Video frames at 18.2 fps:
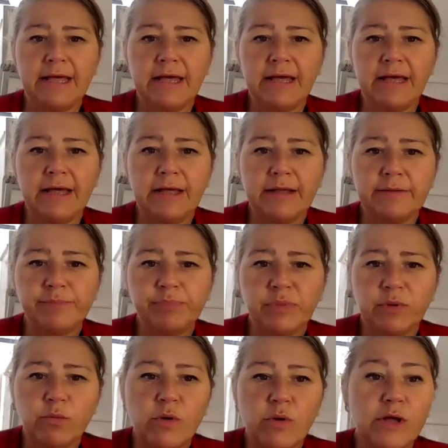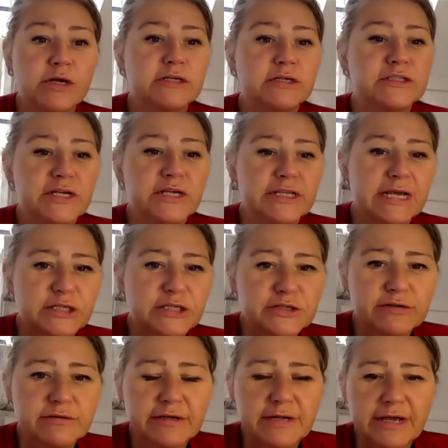While you're doing that,
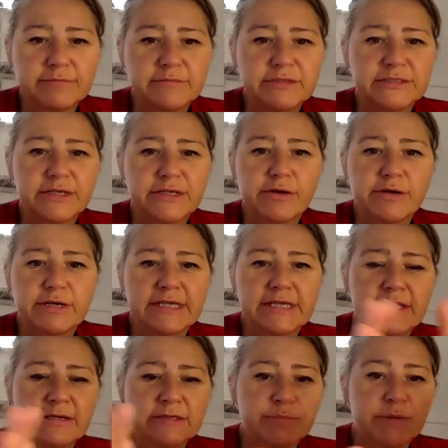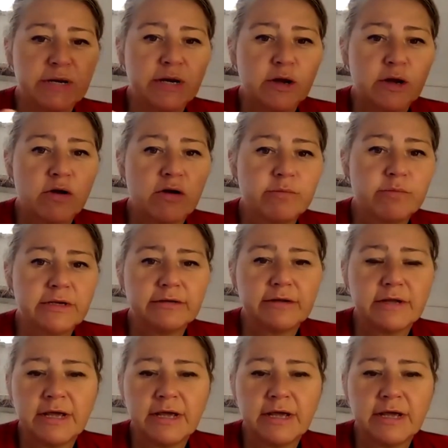Sean, I'm just going to say there's been a comment.